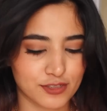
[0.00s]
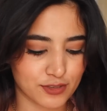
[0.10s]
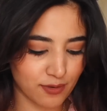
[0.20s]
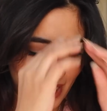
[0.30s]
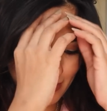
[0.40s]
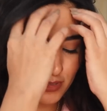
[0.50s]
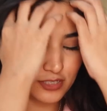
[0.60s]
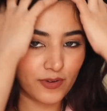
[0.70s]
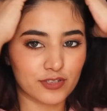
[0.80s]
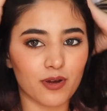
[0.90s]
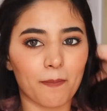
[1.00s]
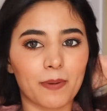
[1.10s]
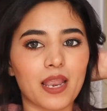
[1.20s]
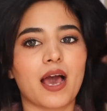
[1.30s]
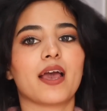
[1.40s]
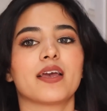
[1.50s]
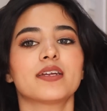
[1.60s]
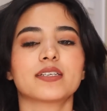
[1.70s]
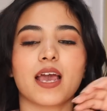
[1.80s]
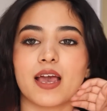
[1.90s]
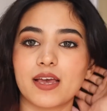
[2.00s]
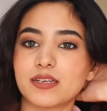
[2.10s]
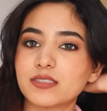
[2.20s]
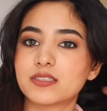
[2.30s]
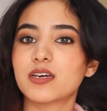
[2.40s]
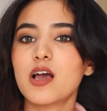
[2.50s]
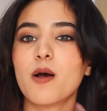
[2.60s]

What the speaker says: So I'm just going to apply it and